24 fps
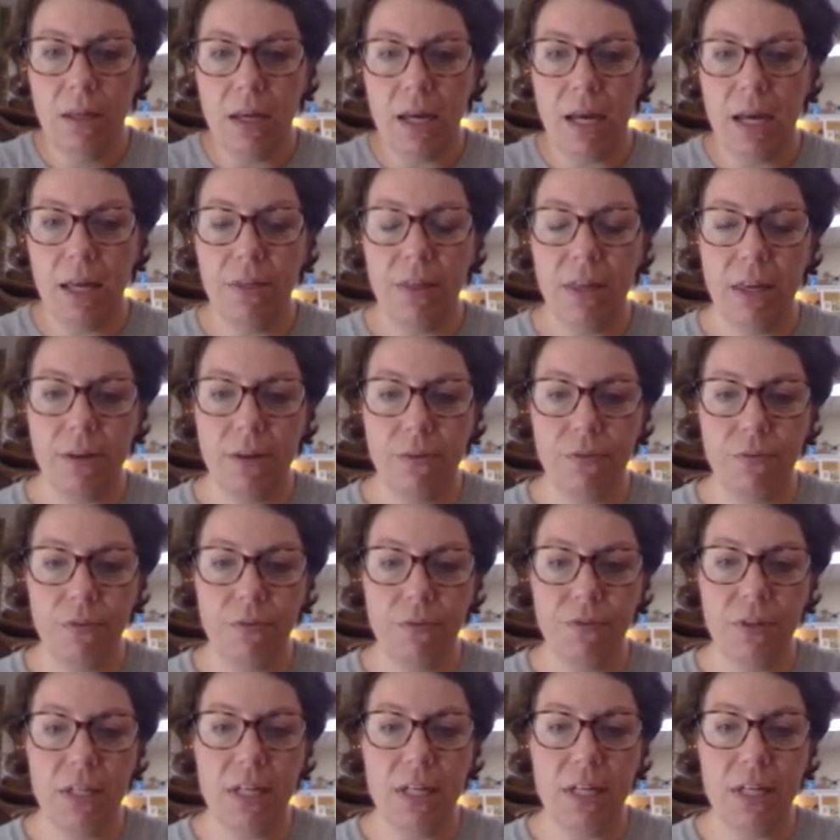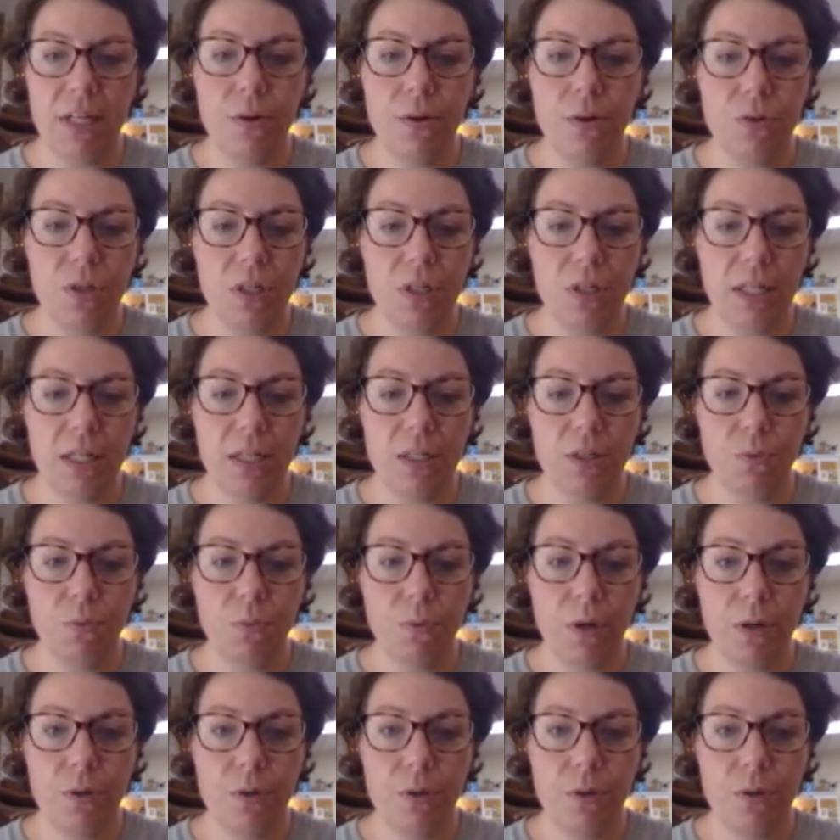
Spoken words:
I think $50 is where